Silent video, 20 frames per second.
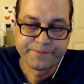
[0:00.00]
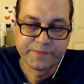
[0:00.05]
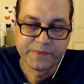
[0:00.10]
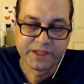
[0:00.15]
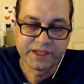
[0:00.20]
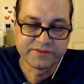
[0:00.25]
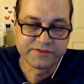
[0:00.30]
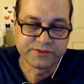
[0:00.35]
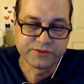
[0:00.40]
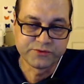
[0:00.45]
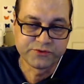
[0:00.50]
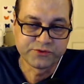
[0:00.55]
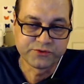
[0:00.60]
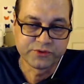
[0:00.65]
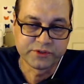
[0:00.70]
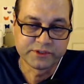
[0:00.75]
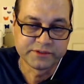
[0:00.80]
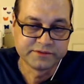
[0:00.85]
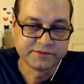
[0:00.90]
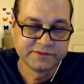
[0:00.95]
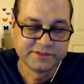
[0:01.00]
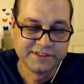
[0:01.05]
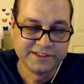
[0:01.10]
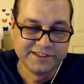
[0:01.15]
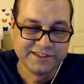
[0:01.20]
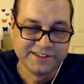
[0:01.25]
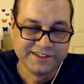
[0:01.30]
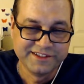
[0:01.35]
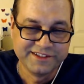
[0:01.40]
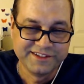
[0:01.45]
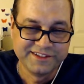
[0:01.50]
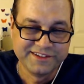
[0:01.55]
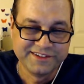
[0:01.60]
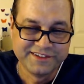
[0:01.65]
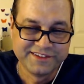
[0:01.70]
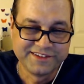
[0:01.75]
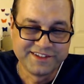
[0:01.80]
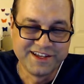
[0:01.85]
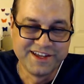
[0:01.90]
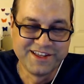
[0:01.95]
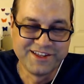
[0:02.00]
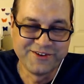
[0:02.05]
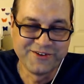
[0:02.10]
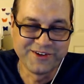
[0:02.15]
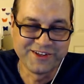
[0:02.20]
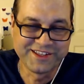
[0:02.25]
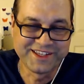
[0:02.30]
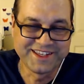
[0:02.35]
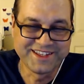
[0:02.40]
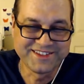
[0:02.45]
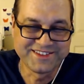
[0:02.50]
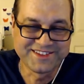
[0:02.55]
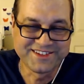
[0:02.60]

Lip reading: Life's too short. It really is.